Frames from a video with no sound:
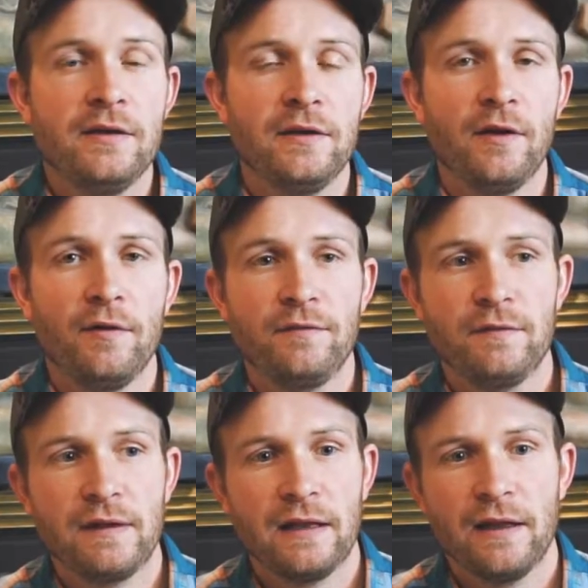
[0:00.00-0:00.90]
If
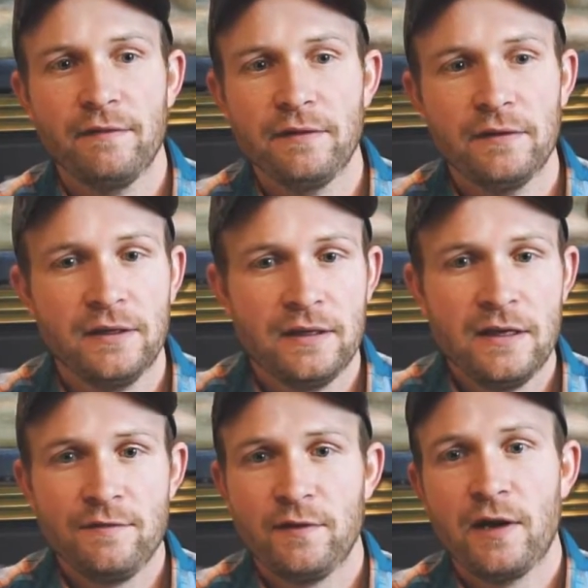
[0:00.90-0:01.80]
you get 11,
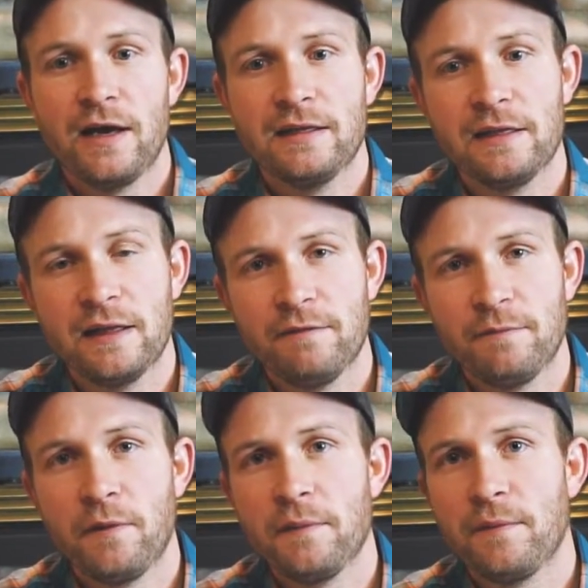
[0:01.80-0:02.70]
if you're not in the 11
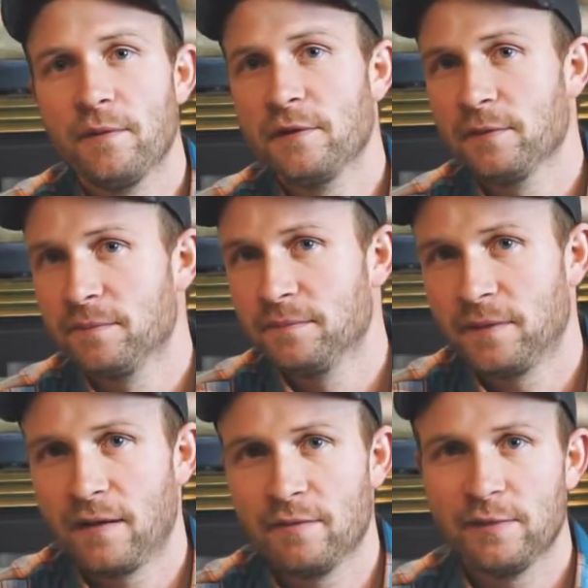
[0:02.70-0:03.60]
point pool, you're
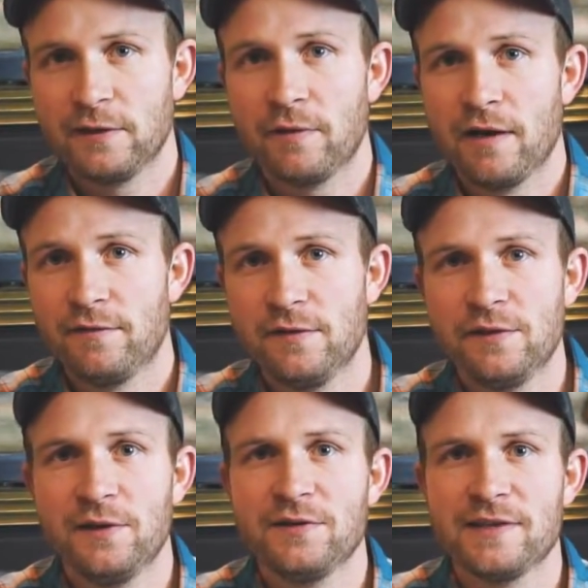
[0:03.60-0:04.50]
probably quite a few
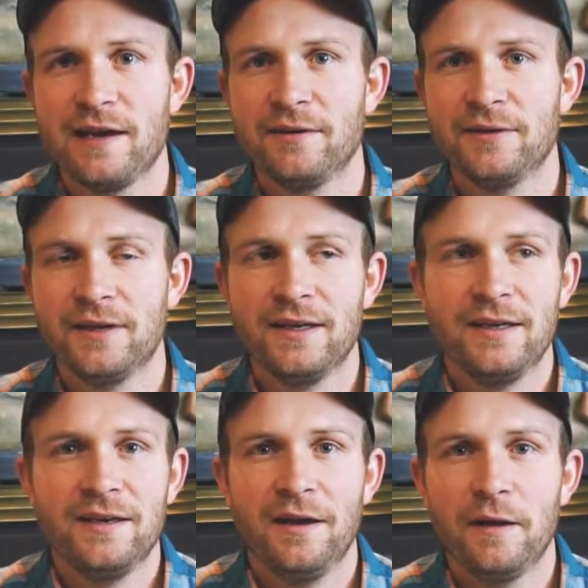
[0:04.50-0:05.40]
years out.
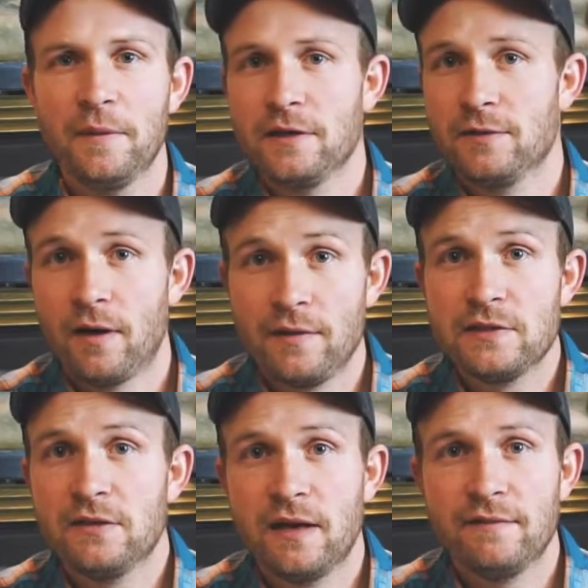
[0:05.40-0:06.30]
But you always
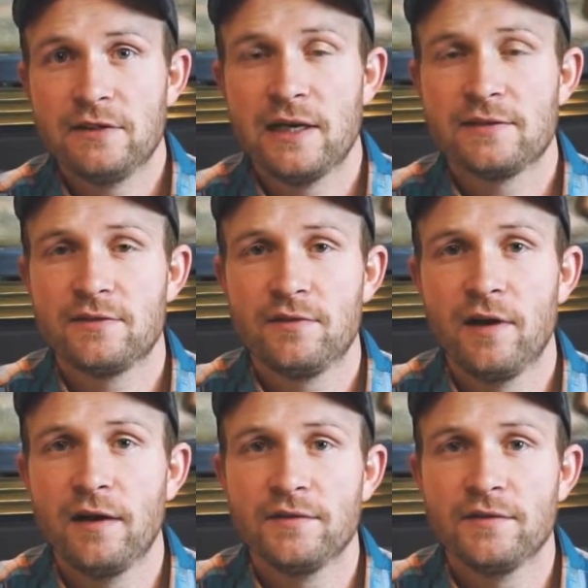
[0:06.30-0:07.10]
do have a chance to draw.